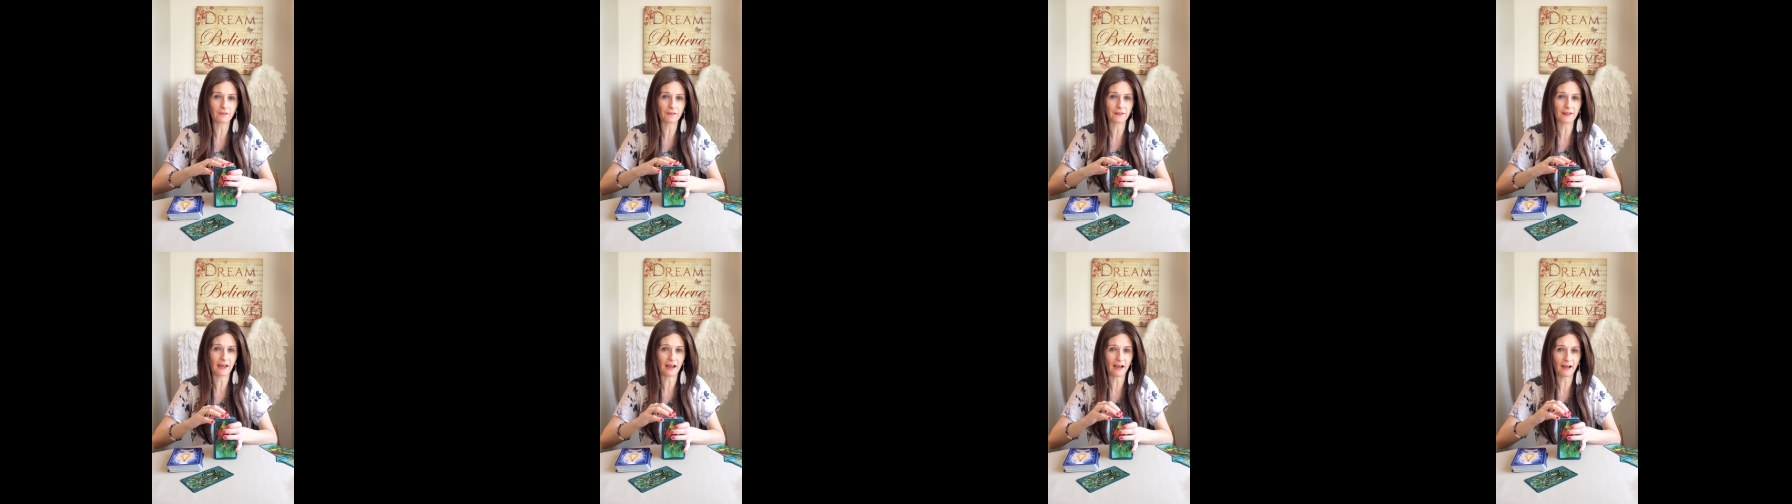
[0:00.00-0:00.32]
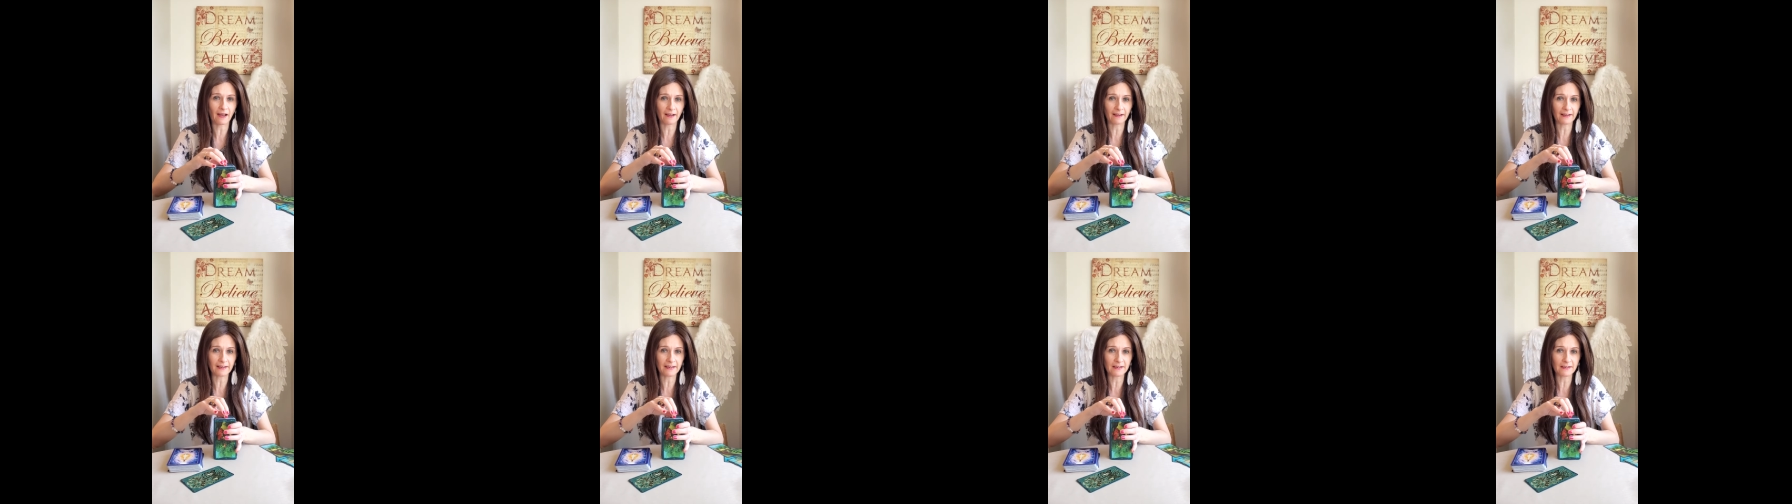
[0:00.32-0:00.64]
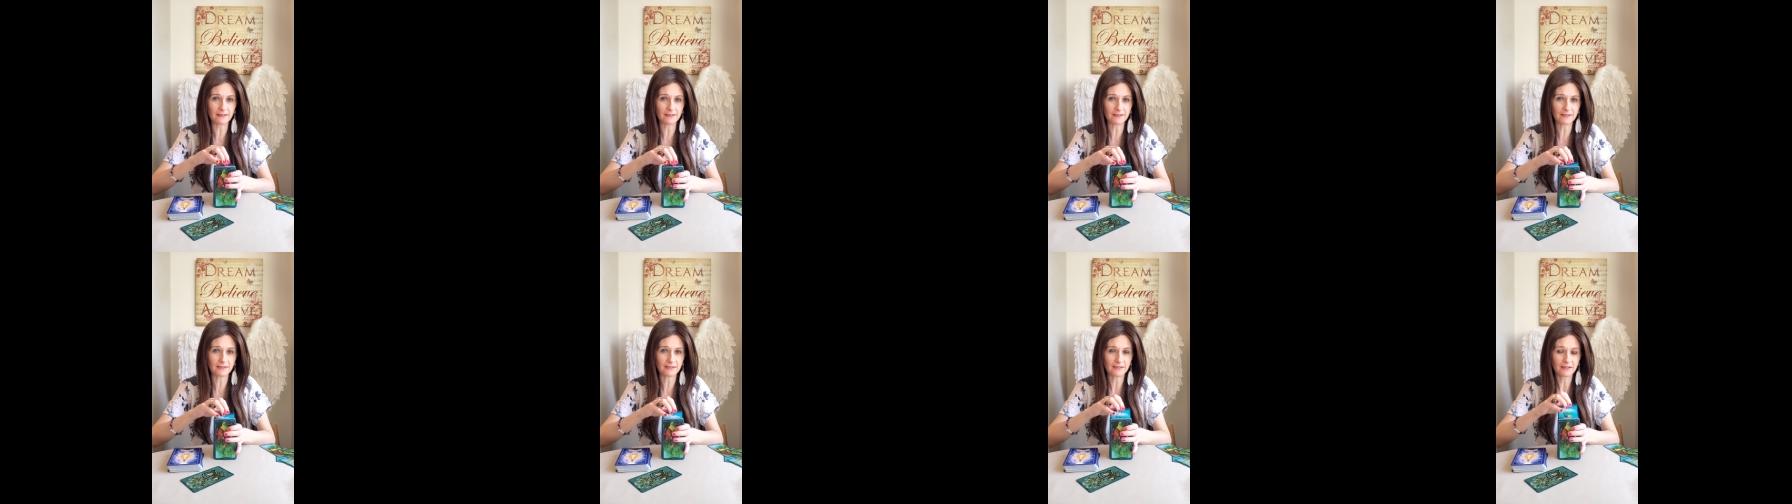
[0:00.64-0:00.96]
the
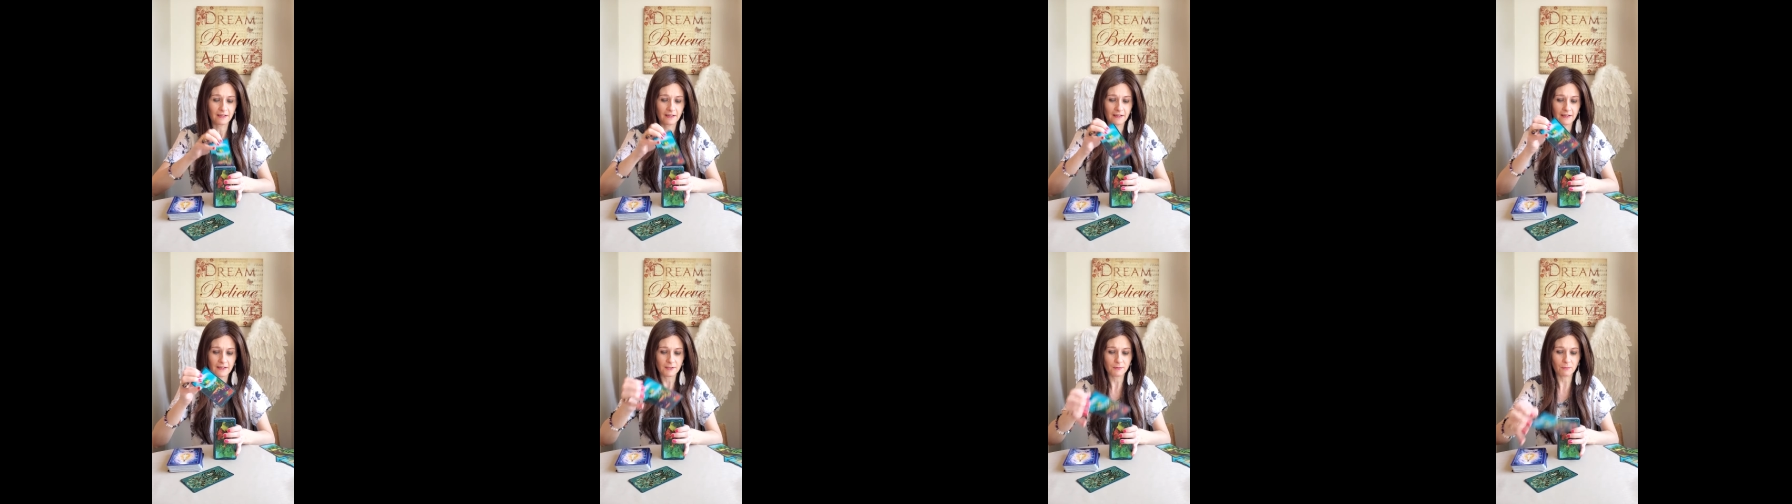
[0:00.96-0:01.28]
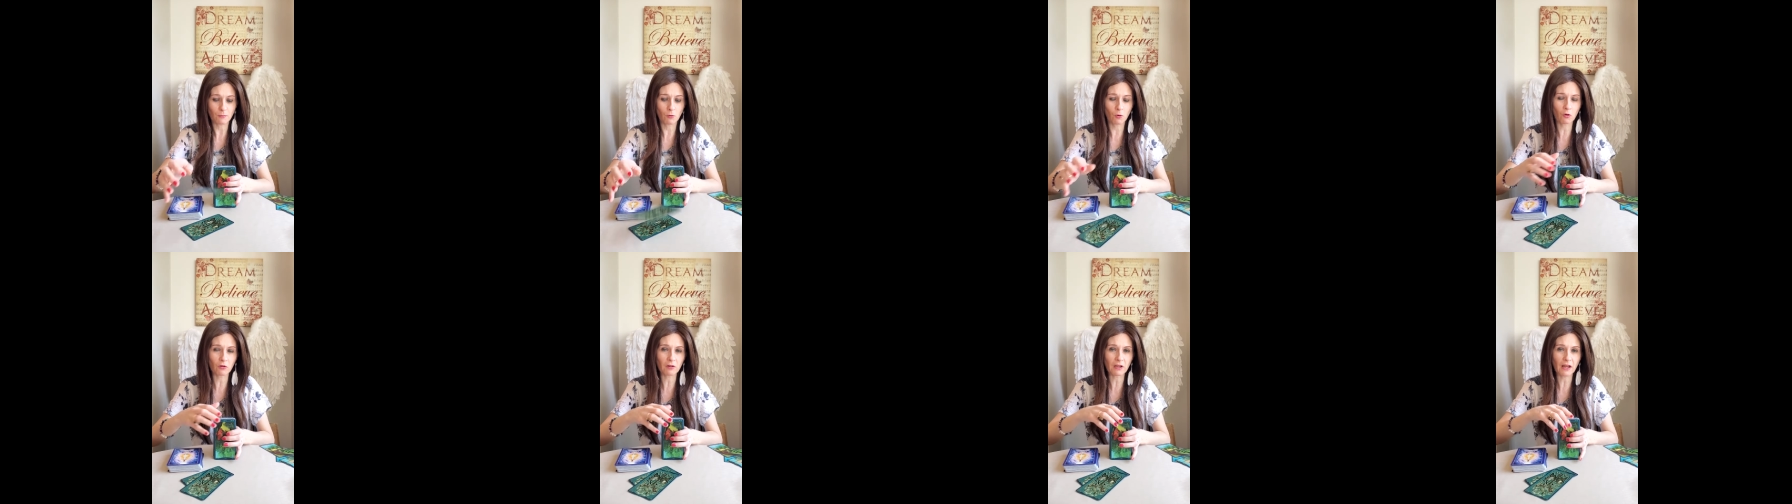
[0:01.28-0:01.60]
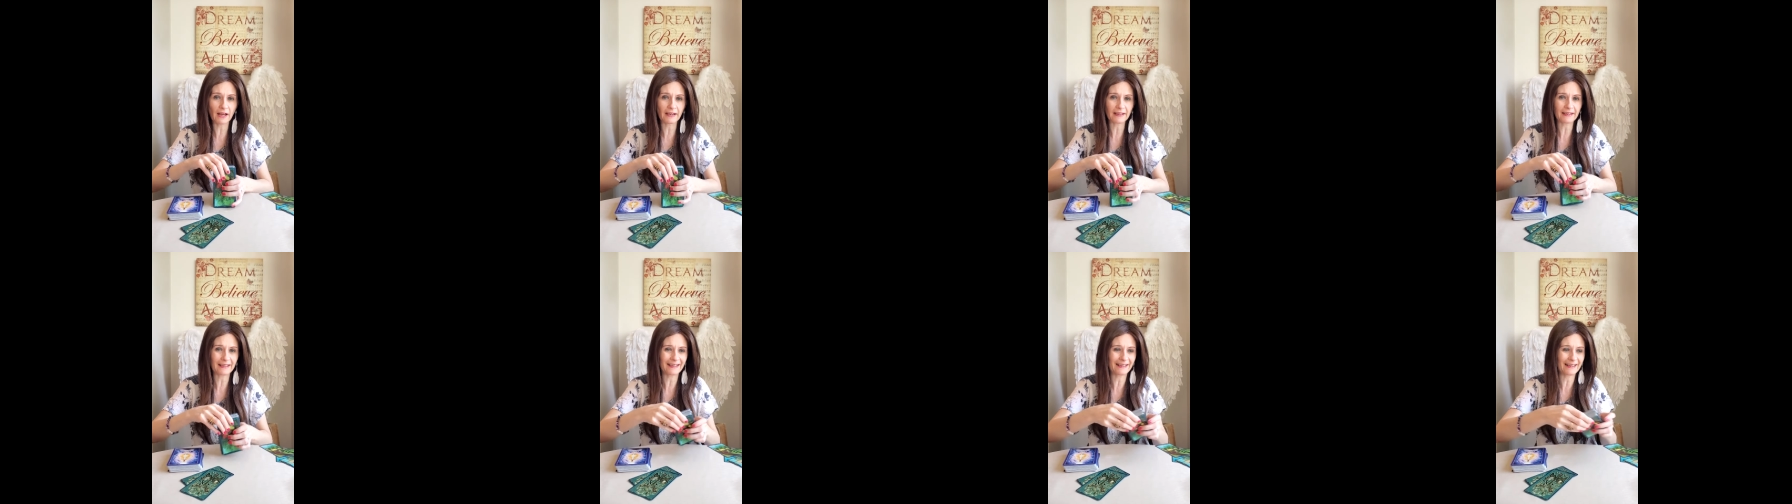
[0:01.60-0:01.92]
eyes. It's more
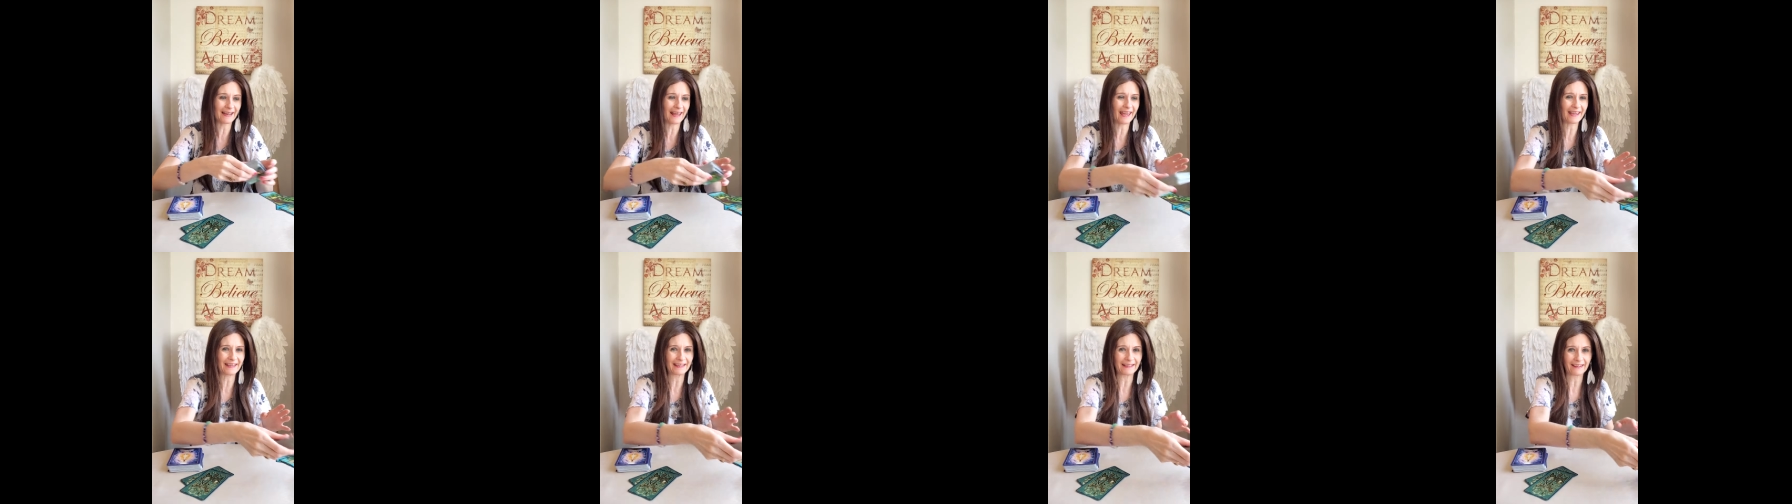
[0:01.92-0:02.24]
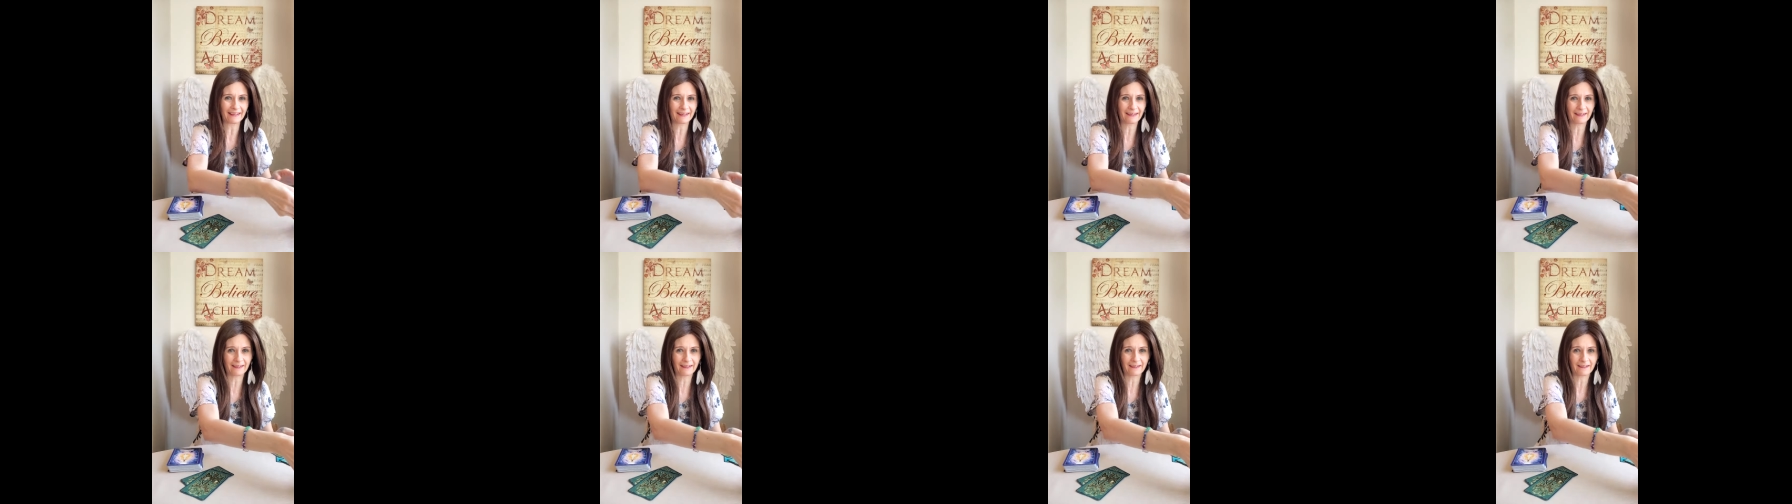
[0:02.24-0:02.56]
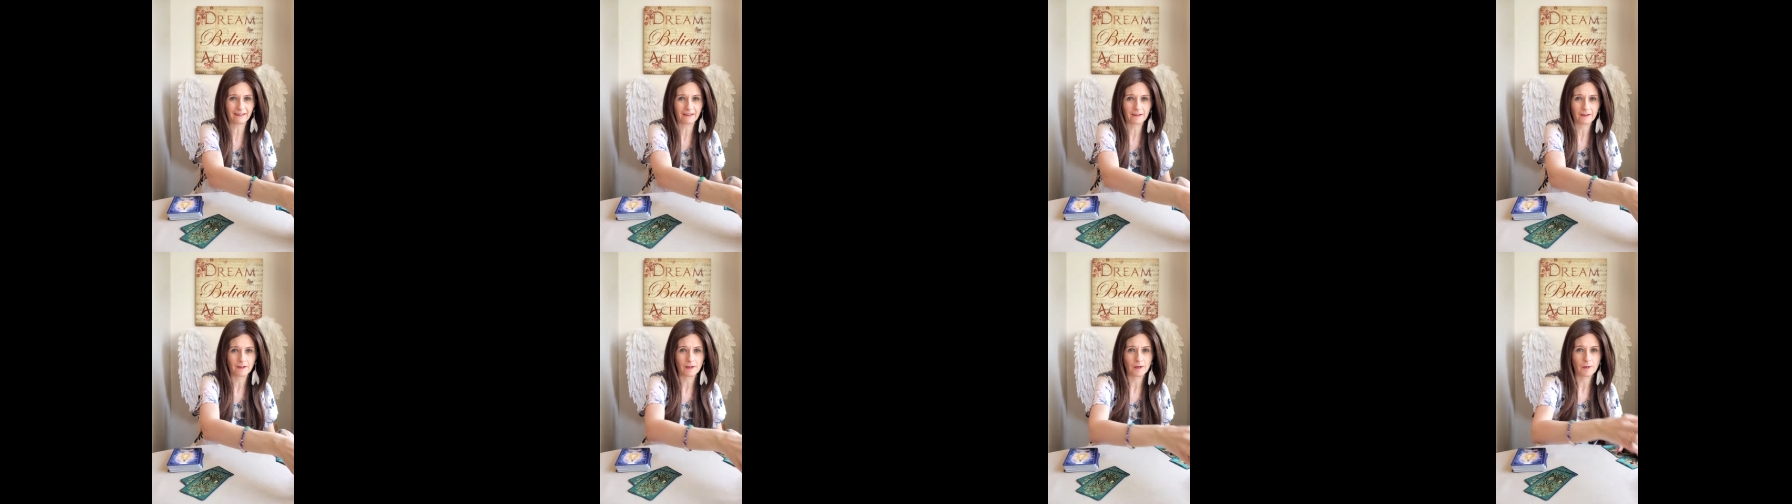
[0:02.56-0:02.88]
like an ache